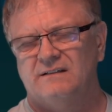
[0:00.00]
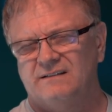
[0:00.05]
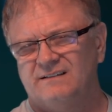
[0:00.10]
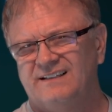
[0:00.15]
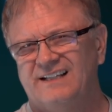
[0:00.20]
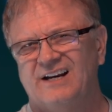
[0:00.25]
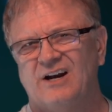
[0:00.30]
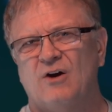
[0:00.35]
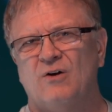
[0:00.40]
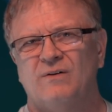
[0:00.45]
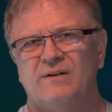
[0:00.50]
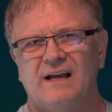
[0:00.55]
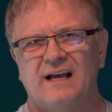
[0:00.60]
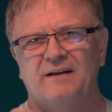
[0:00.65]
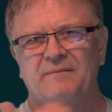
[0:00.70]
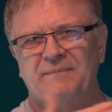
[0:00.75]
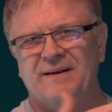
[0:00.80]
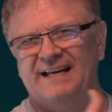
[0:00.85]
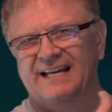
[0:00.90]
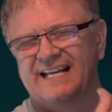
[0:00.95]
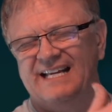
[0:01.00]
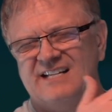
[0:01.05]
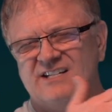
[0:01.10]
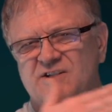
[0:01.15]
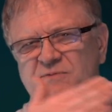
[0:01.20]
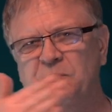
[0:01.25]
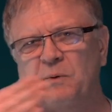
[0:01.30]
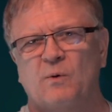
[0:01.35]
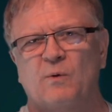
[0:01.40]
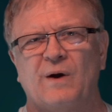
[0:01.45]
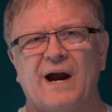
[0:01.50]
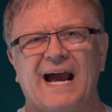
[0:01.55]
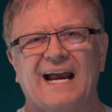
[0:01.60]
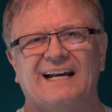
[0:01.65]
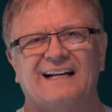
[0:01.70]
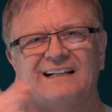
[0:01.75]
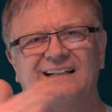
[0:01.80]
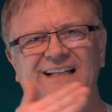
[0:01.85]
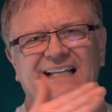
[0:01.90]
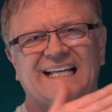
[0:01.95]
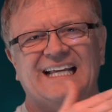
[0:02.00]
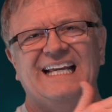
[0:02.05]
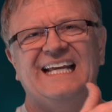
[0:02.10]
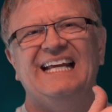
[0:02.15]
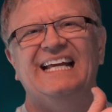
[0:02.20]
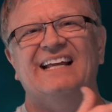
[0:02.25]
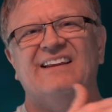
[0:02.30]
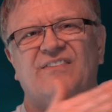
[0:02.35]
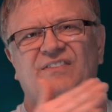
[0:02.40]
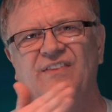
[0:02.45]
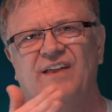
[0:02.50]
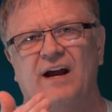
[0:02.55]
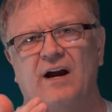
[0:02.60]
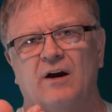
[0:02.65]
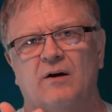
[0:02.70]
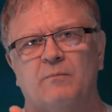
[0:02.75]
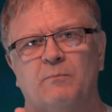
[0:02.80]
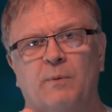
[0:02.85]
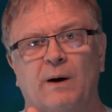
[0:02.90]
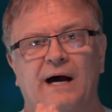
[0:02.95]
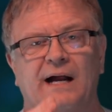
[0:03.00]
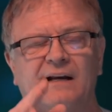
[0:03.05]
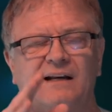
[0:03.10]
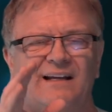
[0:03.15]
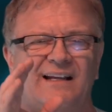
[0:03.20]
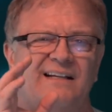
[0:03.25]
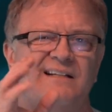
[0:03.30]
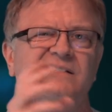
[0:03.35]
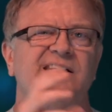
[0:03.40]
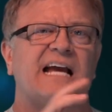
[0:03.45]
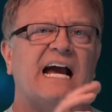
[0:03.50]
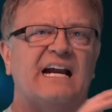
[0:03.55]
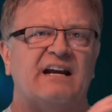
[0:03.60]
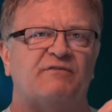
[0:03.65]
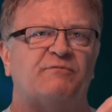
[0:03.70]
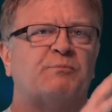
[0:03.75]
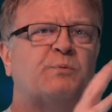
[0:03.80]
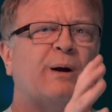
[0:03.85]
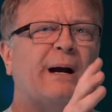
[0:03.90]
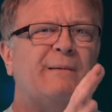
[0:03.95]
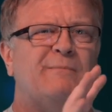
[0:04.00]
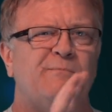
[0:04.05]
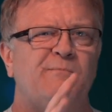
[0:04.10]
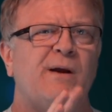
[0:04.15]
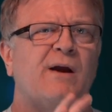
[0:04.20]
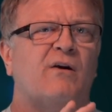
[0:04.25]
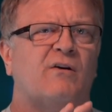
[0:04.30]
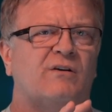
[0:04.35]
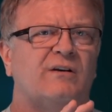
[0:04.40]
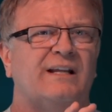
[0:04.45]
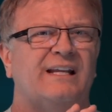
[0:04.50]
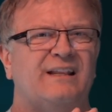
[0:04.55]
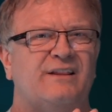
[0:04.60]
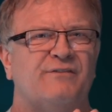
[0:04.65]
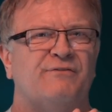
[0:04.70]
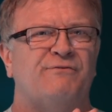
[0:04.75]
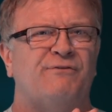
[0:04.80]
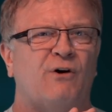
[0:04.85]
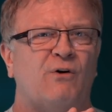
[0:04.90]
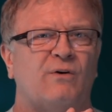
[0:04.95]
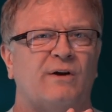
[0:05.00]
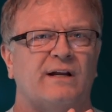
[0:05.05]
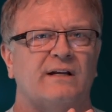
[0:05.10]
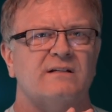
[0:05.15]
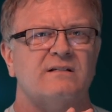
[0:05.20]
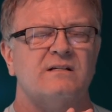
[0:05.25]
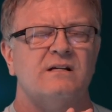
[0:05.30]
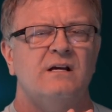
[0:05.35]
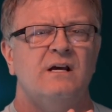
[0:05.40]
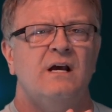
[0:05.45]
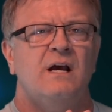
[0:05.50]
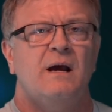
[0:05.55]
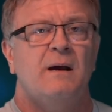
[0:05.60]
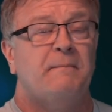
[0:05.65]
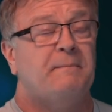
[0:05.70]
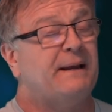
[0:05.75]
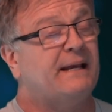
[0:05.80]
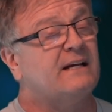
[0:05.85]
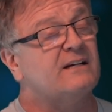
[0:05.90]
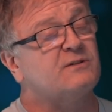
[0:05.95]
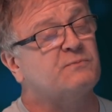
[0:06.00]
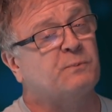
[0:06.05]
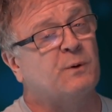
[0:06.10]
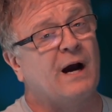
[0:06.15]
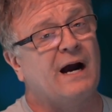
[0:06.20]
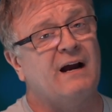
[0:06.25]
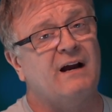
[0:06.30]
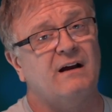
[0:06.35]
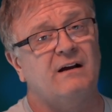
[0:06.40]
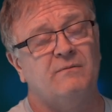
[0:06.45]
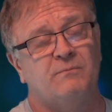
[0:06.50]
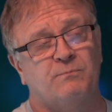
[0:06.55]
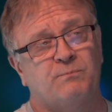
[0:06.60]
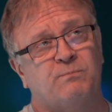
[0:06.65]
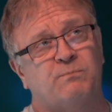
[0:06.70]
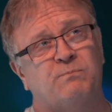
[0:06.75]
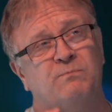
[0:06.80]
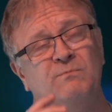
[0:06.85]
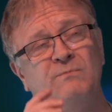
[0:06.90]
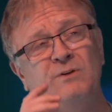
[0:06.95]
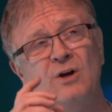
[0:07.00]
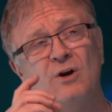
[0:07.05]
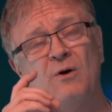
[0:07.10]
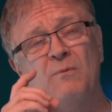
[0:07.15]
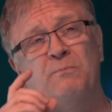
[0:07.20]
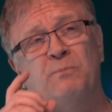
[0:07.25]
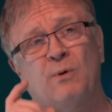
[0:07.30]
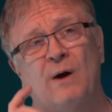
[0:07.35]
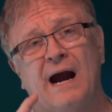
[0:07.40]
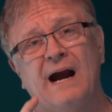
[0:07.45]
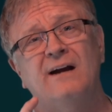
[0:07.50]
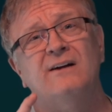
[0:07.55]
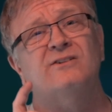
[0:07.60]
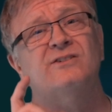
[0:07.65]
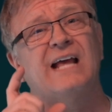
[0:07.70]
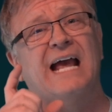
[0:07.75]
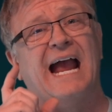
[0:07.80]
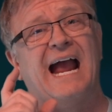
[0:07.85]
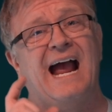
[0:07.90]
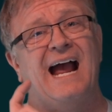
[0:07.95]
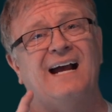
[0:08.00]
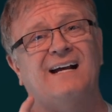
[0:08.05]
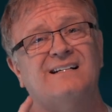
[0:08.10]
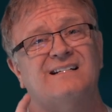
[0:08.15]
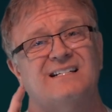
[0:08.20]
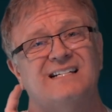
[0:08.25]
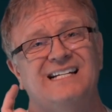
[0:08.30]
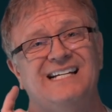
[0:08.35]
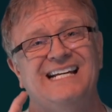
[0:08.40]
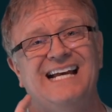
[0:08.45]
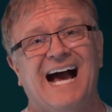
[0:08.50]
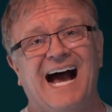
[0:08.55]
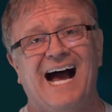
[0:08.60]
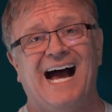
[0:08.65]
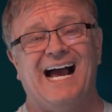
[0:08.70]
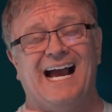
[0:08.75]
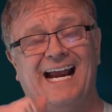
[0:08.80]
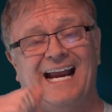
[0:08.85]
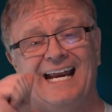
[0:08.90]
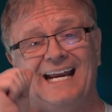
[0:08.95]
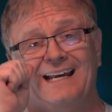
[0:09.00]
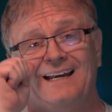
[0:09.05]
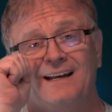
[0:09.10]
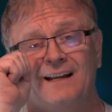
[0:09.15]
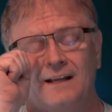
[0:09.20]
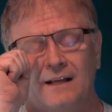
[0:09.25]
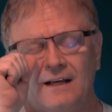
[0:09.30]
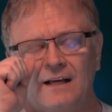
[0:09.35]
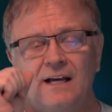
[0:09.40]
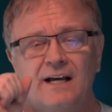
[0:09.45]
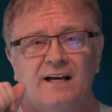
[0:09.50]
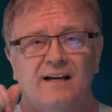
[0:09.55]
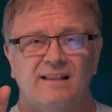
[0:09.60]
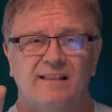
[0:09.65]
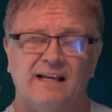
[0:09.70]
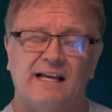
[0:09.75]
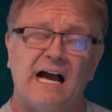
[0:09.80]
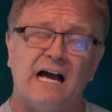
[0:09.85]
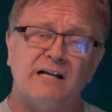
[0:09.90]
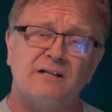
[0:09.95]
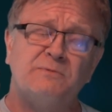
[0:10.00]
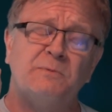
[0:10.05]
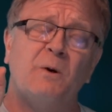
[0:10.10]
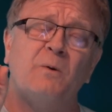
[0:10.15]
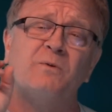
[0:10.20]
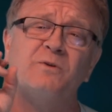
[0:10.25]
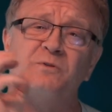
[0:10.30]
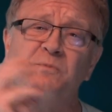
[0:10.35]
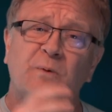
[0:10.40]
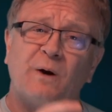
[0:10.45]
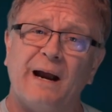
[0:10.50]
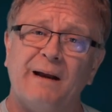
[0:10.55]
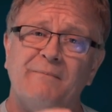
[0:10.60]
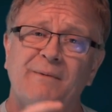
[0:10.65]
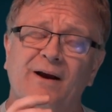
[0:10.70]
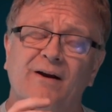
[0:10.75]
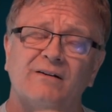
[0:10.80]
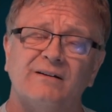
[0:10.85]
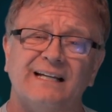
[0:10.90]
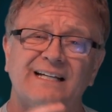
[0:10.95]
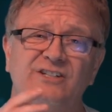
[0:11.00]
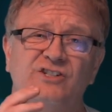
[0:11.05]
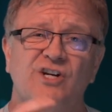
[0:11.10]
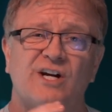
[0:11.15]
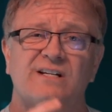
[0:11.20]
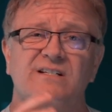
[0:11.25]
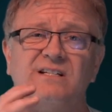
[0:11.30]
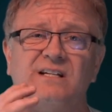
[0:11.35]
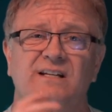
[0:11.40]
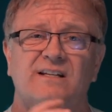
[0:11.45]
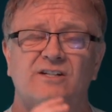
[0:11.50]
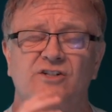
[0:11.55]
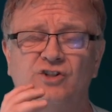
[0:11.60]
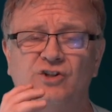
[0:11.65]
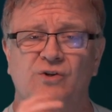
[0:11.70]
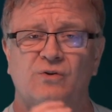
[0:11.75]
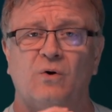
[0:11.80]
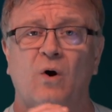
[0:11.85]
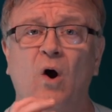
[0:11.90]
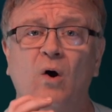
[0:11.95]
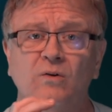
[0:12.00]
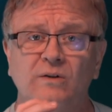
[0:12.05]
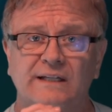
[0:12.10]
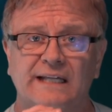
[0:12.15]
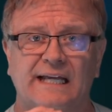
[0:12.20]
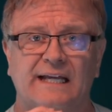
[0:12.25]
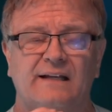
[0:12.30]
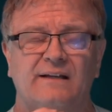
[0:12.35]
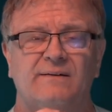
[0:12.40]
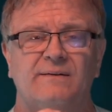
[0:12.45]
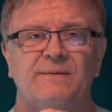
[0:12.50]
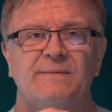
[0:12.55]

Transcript: You know, I mean, he's sporadically in there, but he's kind of primarily the focus. Because prior to Acts 9, the gospel was primarily just to the Jew only.